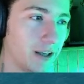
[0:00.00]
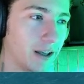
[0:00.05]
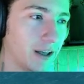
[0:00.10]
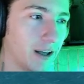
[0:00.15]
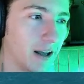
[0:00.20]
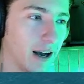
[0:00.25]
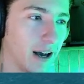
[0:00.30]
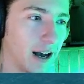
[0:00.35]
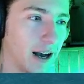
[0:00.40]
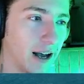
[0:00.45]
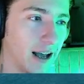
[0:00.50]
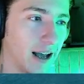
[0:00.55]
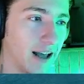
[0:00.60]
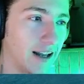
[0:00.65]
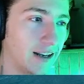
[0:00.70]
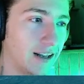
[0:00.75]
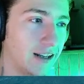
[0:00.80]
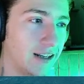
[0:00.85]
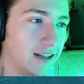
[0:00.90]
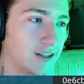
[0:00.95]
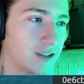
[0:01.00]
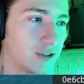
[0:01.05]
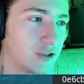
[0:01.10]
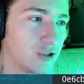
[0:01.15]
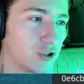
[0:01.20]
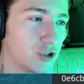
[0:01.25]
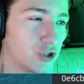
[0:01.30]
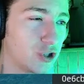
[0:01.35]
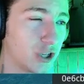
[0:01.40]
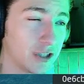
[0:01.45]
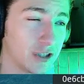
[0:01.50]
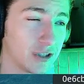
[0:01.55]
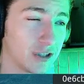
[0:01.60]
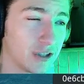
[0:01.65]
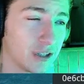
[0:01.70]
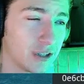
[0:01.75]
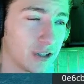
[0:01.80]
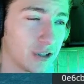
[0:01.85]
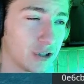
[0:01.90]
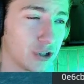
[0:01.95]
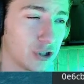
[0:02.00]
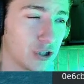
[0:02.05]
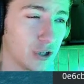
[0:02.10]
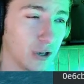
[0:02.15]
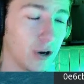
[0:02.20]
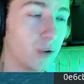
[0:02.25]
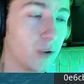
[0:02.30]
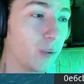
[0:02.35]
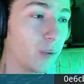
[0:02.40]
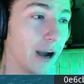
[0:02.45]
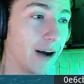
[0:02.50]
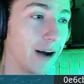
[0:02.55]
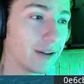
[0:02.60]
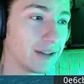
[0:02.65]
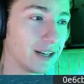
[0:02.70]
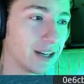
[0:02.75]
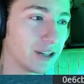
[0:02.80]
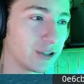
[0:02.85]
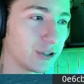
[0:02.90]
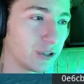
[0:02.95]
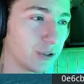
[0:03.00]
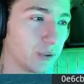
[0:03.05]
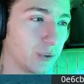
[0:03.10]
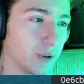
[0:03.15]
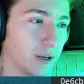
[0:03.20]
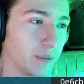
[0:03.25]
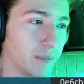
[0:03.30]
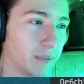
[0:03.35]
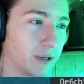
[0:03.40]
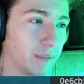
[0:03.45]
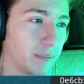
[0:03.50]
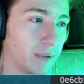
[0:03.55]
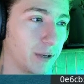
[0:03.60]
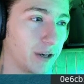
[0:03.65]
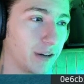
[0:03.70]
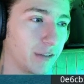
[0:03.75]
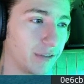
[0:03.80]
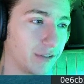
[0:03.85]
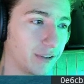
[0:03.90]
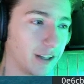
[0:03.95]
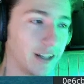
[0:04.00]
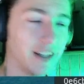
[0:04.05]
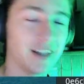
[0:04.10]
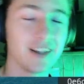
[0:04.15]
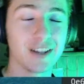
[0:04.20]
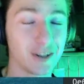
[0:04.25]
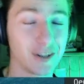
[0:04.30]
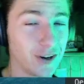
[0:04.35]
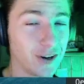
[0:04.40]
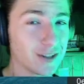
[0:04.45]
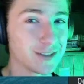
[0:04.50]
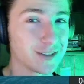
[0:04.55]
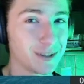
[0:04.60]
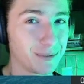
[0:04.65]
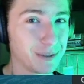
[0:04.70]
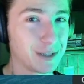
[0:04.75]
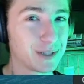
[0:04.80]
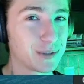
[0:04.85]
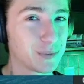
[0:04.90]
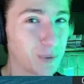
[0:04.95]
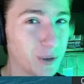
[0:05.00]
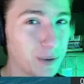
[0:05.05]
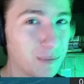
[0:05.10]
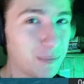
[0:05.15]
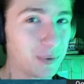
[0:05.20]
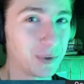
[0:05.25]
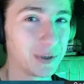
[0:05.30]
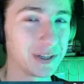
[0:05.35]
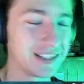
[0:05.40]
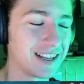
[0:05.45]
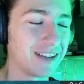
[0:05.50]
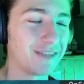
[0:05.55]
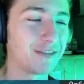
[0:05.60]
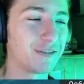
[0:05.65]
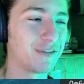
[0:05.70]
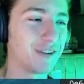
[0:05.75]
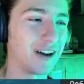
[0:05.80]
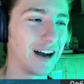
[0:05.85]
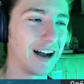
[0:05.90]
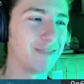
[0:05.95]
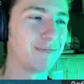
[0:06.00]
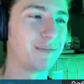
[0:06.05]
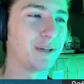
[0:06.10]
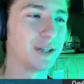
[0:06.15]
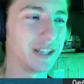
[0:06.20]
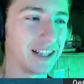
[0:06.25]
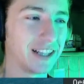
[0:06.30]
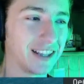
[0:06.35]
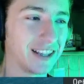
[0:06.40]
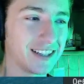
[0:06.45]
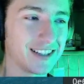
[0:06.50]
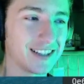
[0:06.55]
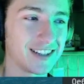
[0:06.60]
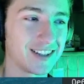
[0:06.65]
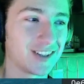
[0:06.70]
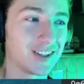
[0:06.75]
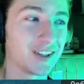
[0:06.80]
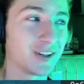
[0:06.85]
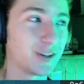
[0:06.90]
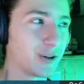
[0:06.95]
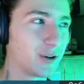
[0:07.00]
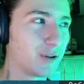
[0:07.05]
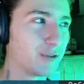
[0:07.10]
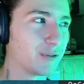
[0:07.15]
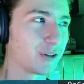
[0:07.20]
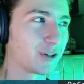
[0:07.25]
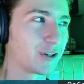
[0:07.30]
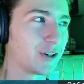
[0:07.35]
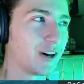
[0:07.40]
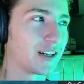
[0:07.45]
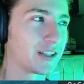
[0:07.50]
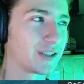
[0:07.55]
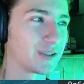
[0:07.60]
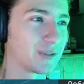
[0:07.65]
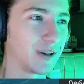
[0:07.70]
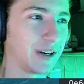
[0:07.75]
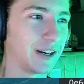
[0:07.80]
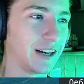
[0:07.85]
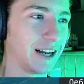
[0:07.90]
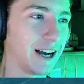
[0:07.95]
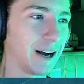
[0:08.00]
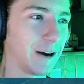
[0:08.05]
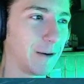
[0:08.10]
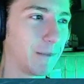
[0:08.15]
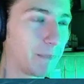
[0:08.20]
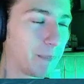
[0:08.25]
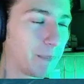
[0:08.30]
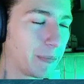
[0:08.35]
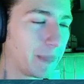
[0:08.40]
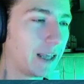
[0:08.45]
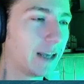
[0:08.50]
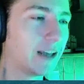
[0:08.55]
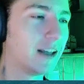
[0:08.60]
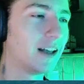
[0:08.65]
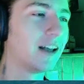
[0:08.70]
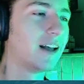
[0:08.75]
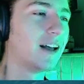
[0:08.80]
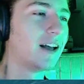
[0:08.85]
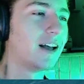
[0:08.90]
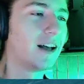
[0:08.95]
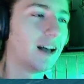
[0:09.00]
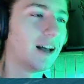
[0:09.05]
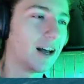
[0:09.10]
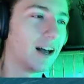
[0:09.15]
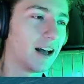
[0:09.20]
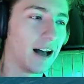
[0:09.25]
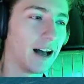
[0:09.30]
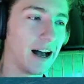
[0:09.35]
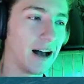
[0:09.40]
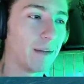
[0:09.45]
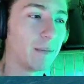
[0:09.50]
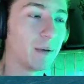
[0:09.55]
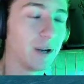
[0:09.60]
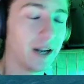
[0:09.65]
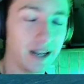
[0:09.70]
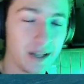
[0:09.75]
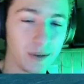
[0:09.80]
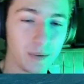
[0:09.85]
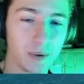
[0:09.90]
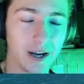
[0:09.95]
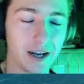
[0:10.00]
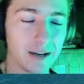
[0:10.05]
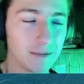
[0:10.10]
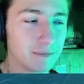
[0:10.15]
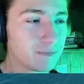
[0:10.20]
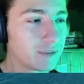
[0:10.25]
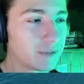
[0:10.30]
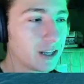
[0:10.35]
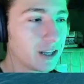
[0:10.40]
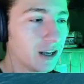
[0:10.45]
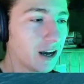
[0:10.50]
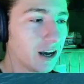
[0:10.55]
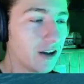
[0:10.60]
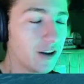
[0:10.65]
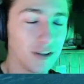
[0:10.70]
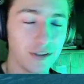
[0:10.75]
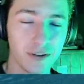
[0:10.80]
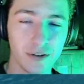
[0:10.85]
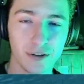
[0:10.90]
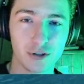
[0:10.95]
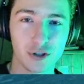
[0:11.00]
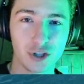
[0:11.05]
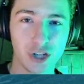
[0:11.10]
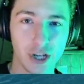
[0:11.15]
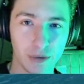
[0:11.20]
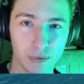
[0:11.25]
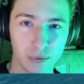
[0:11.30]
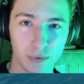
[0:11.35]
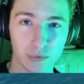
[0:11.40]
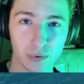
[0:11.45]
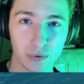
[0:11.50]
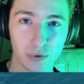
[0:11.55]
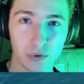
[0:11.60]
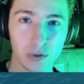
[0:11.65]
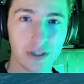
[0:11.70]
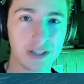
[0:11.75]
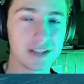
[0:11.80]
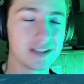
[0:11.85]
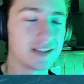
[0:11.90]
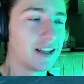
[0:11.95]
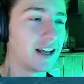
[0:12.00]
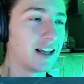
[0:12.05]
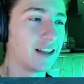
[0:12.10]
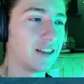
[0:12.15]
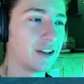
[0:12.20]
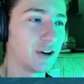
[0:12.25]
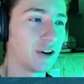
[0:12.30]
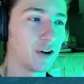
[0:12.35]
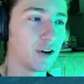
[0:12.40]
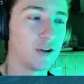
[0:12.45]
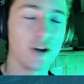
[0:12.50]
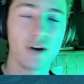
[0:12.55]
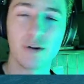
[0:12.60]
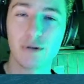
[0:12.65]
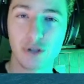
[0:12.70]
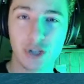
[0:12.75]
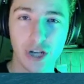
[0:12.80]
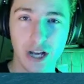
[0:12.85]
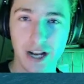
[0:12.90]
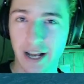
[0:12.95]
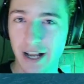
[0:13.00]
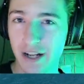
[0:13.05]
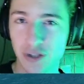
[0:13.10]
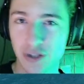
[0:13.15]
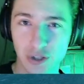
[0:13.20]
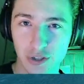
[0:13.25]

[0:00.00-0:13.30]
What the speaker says: And it is just, oh wow, it's actually quite a bit above. The cost limit is 1.75 million. This is a little over cost right now. But anyway, another general rule is that there are no jet engines